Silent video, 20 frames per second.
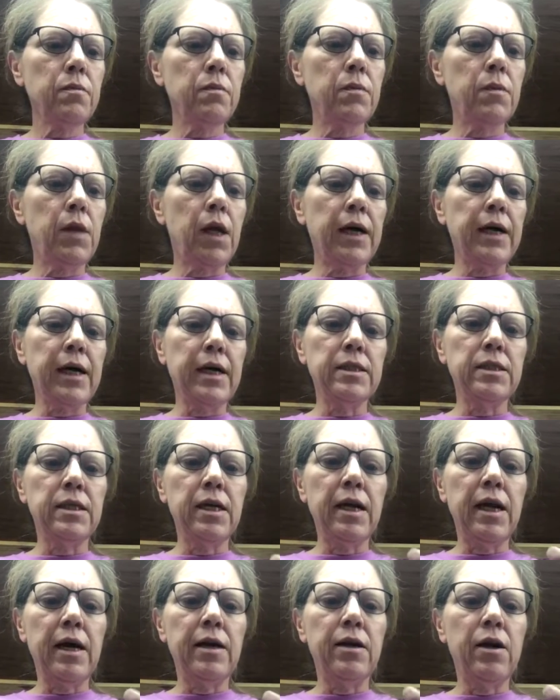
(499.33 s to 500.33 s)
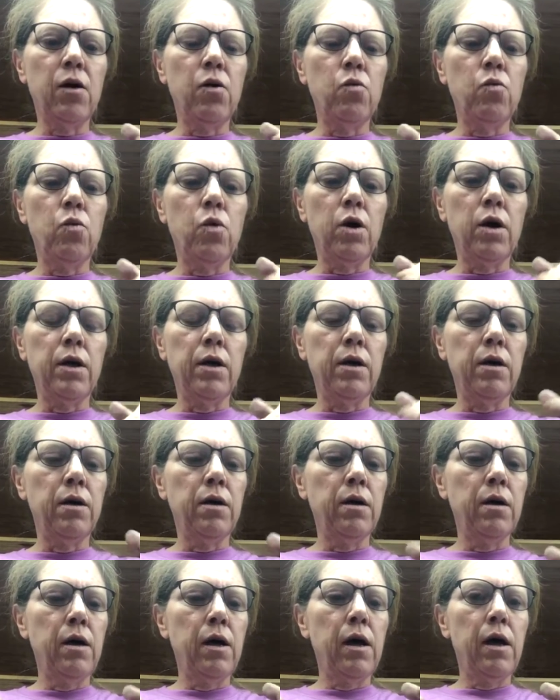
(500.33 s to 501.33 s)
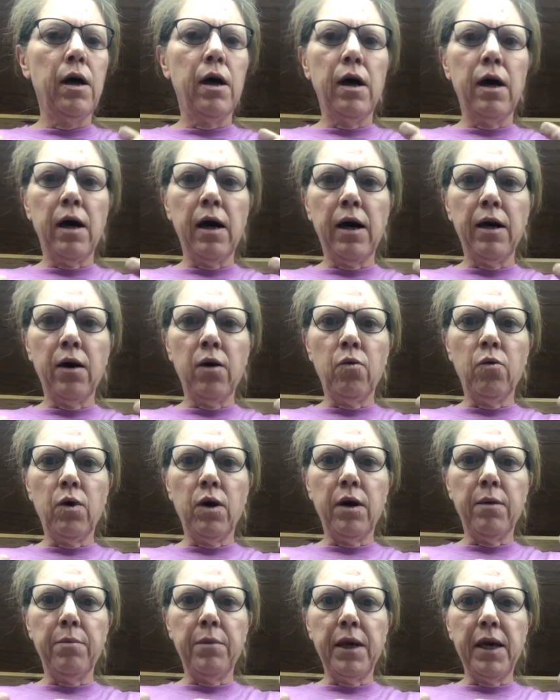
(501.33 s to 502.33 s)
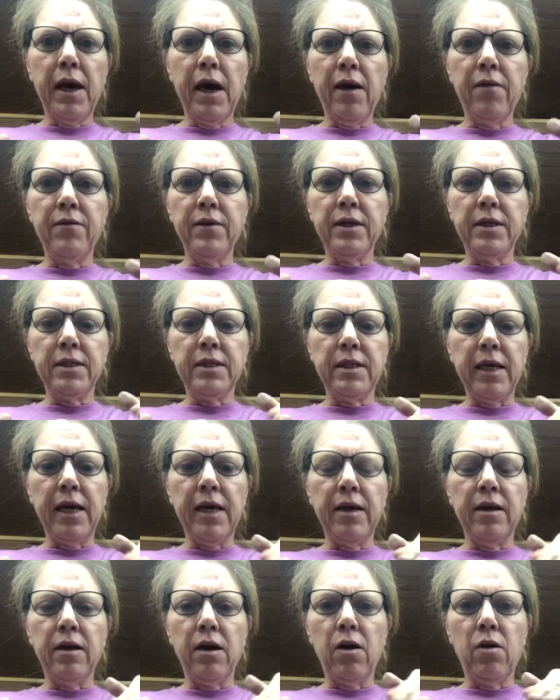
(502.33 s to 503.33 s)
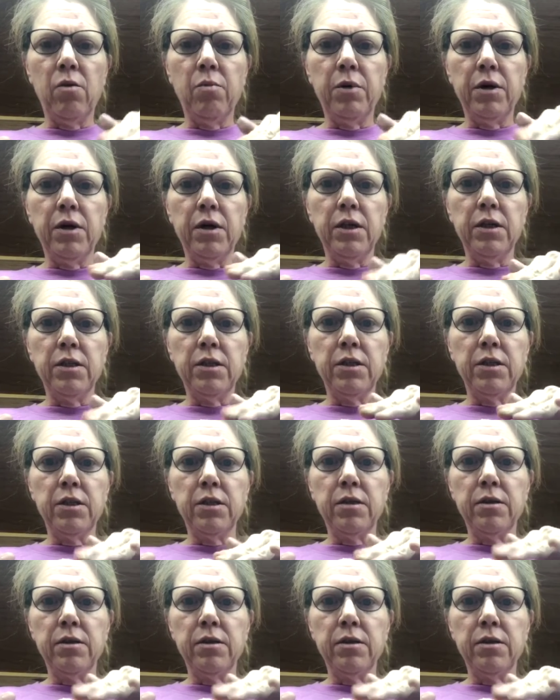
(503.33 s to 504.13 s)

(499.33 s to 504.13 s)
like I said, I don't want to be having to sand a whole bunch.